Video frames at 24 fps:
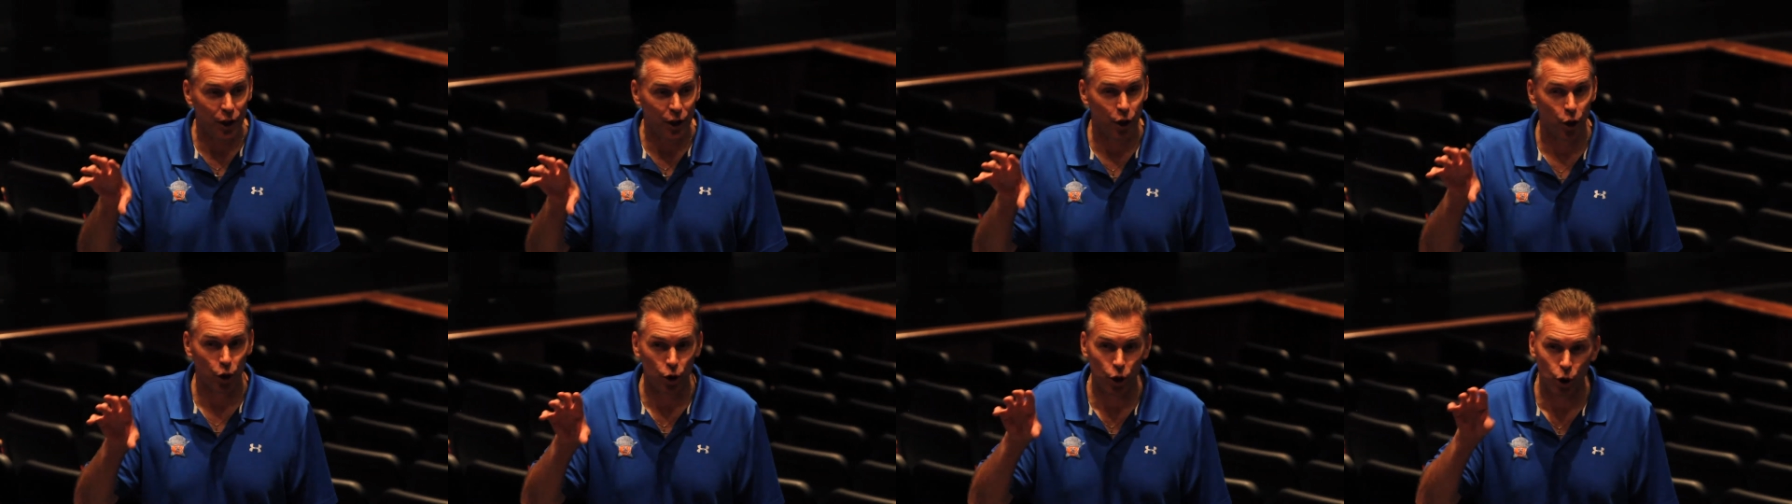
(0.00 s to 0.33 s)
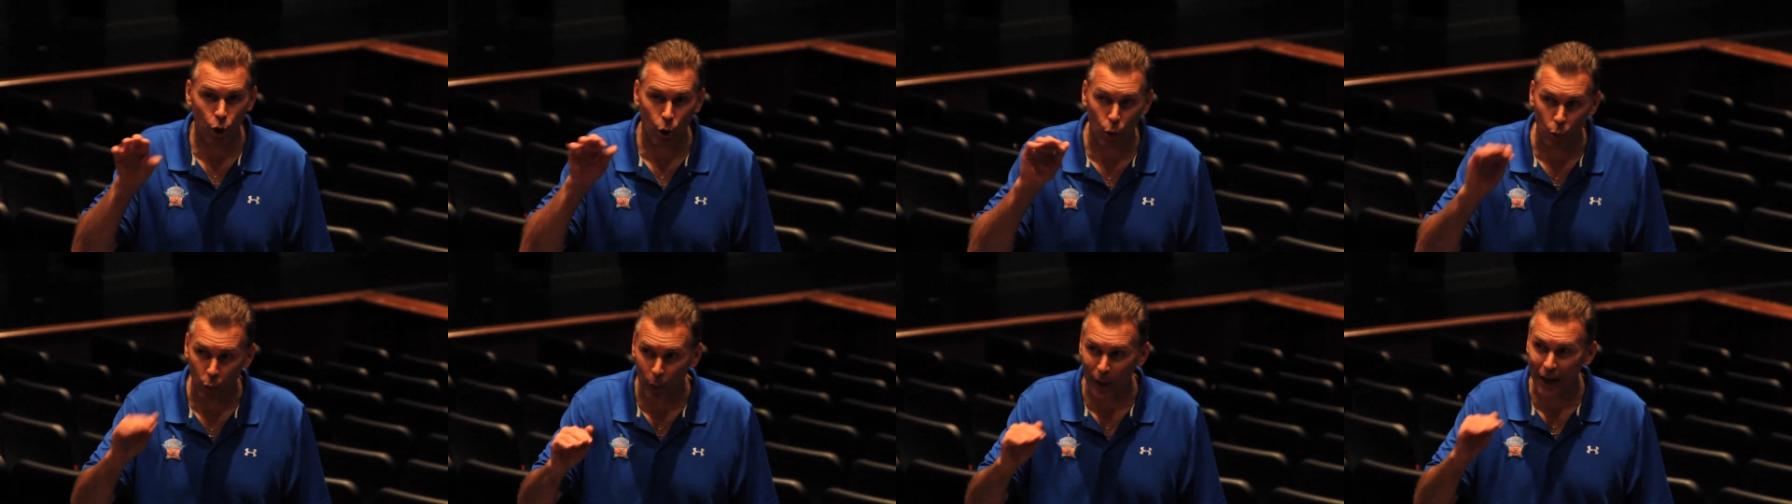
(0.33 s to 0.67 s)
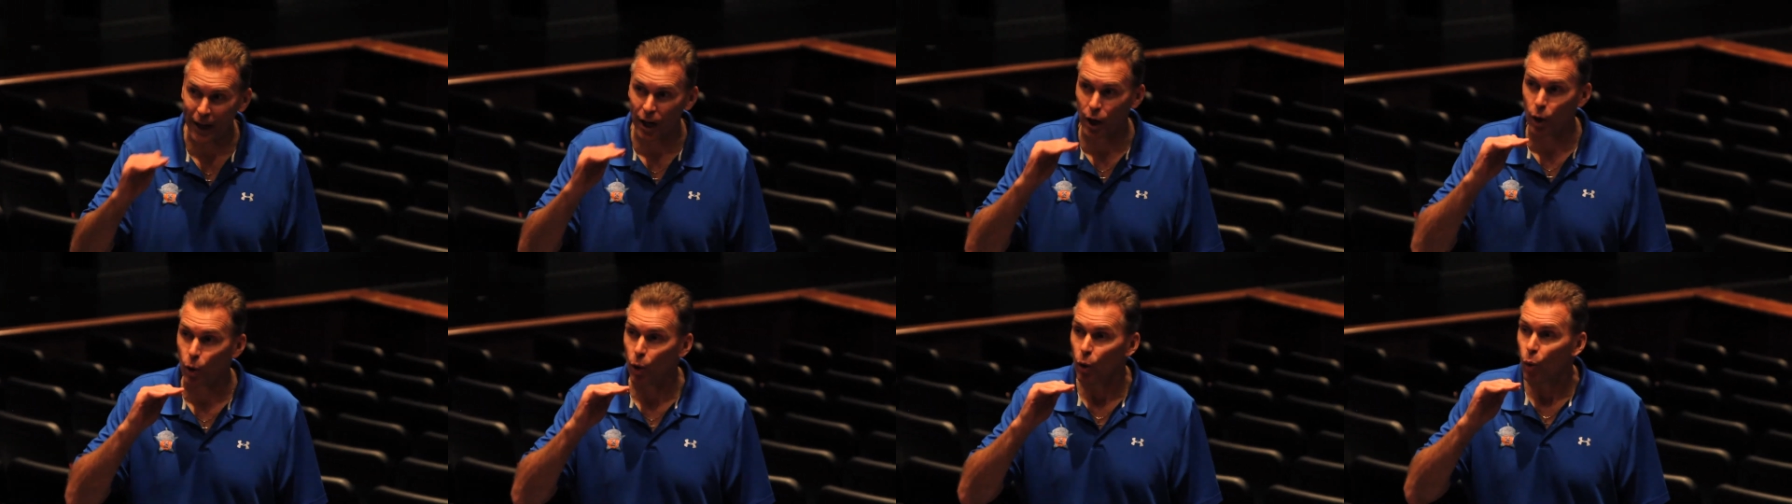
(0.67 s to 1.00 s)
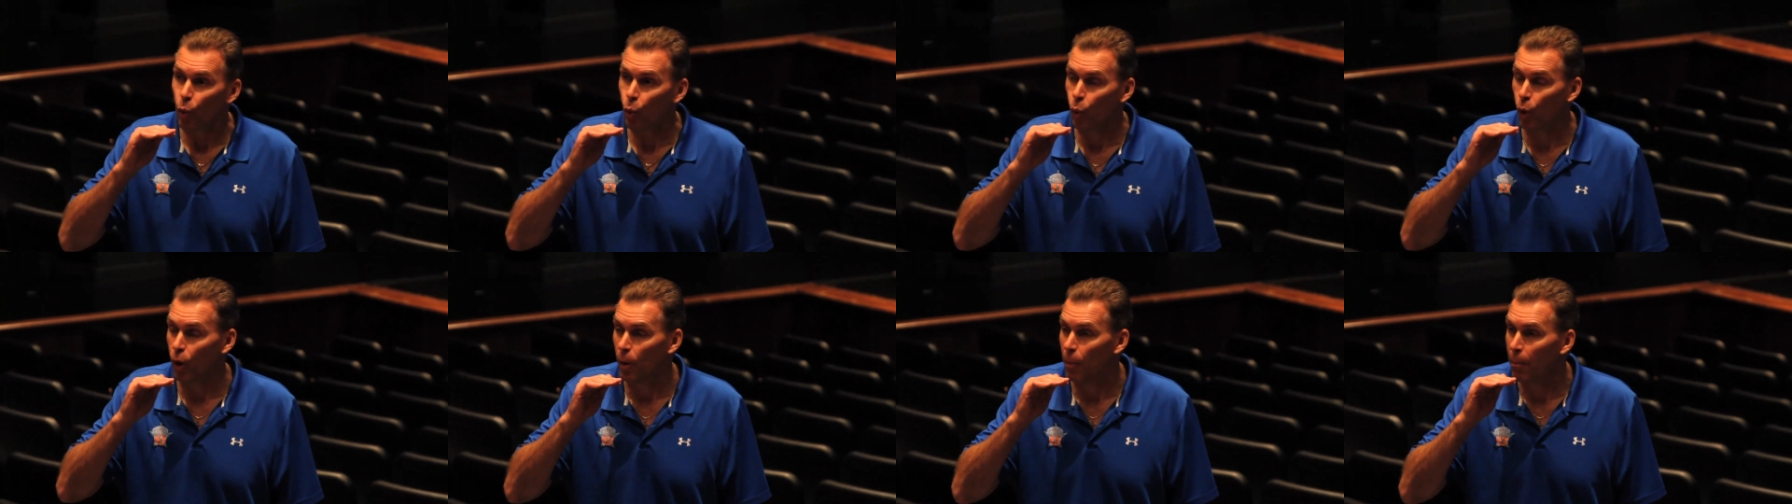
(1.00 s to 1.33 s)
your career
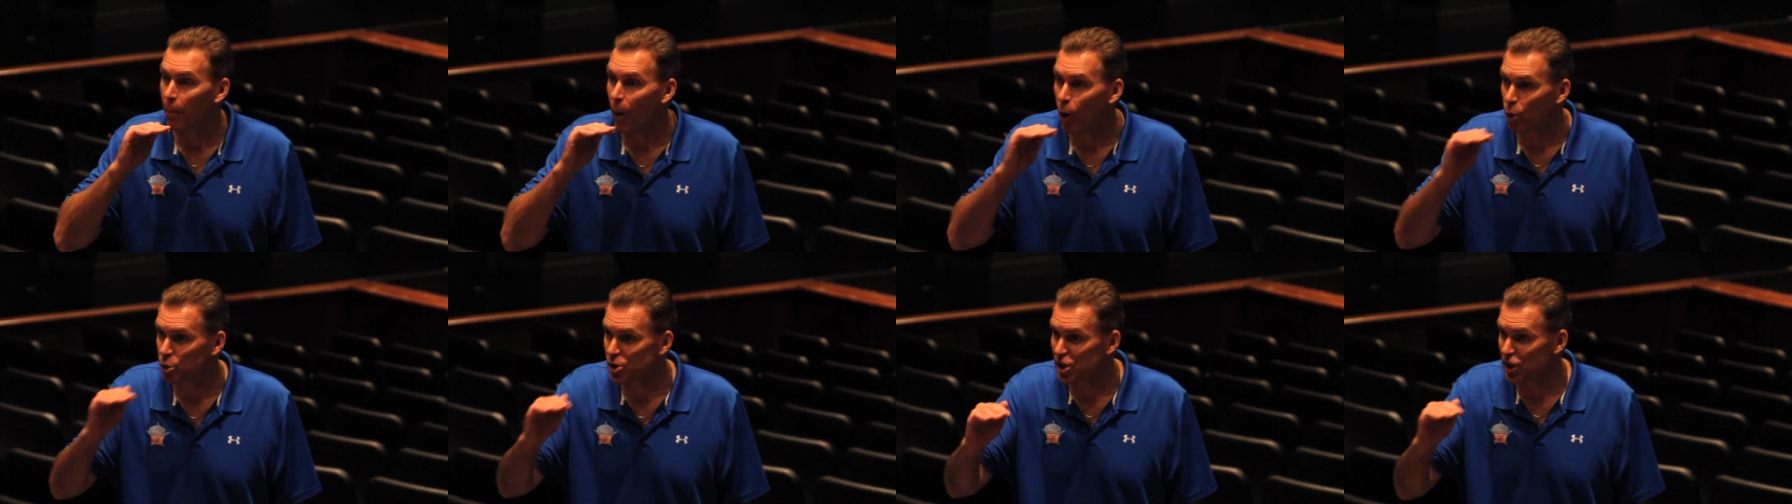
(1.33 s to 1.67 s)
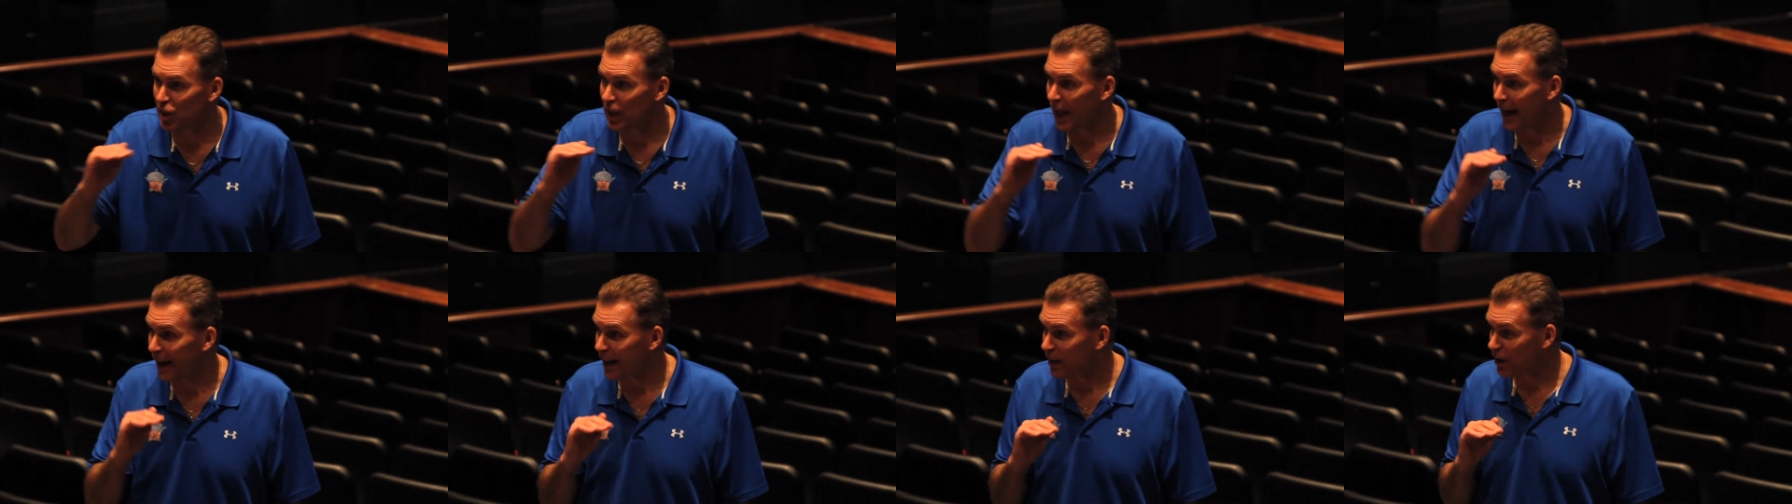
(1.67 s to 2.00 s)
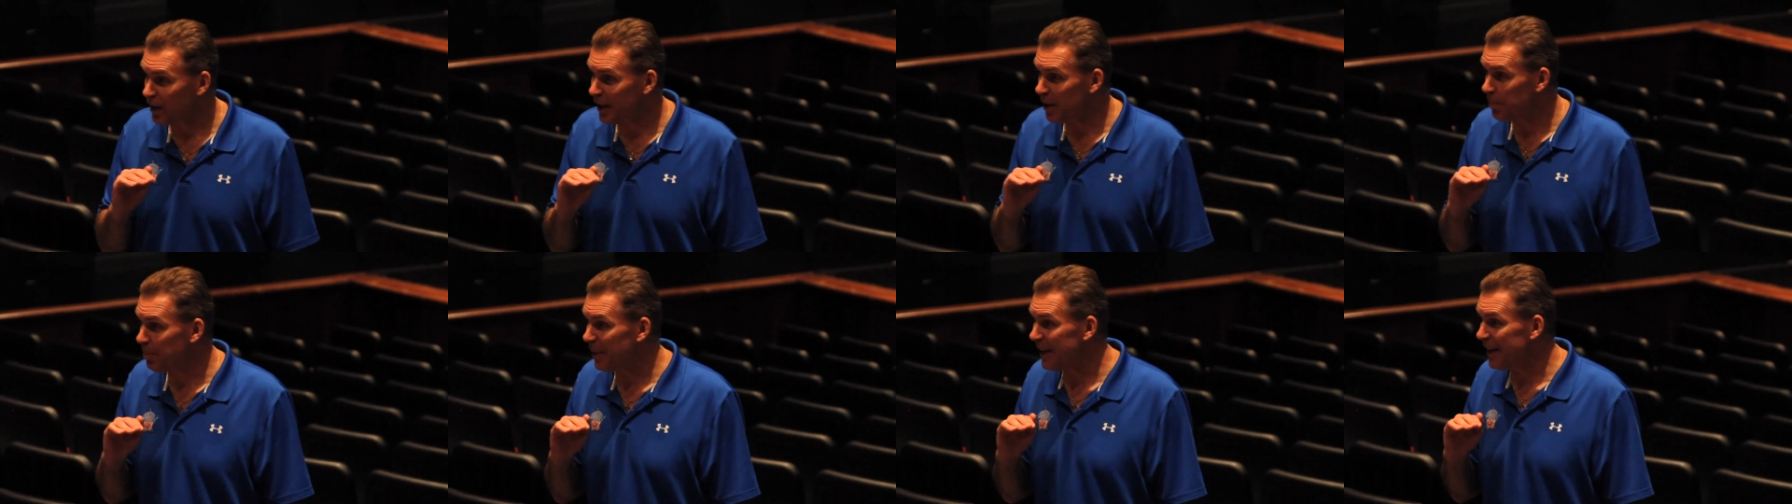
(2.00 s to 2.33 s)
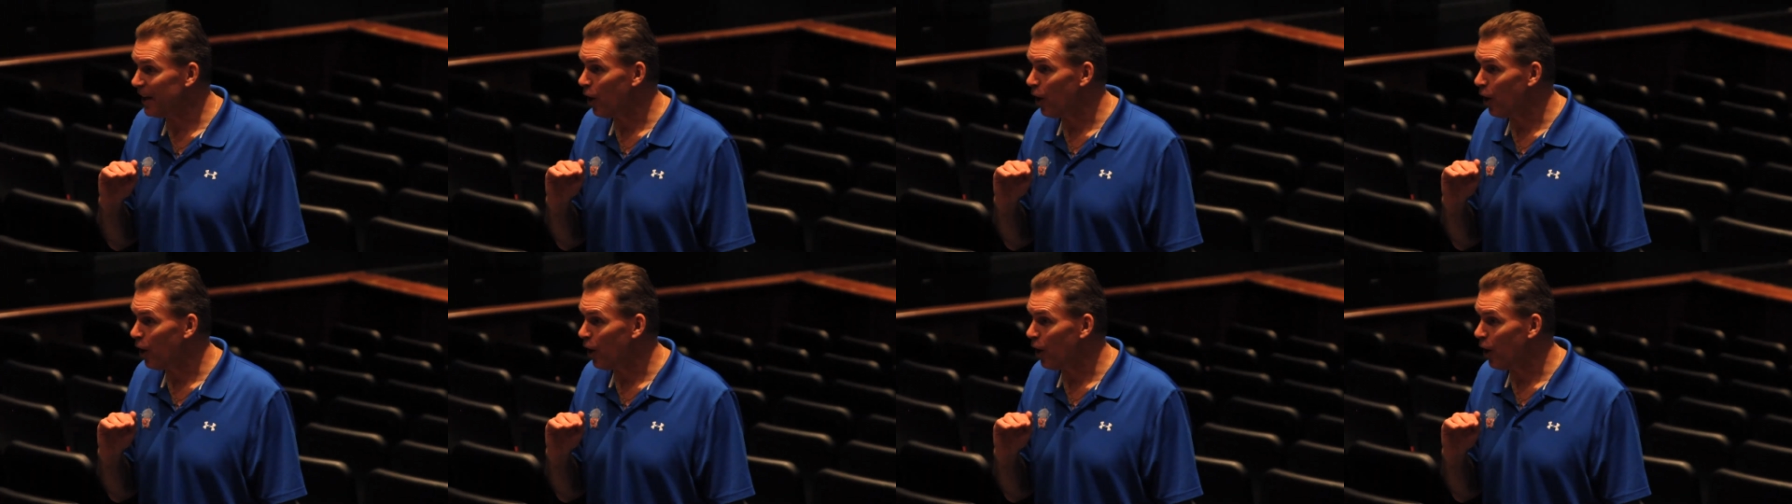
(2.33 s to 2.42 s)
will most likely be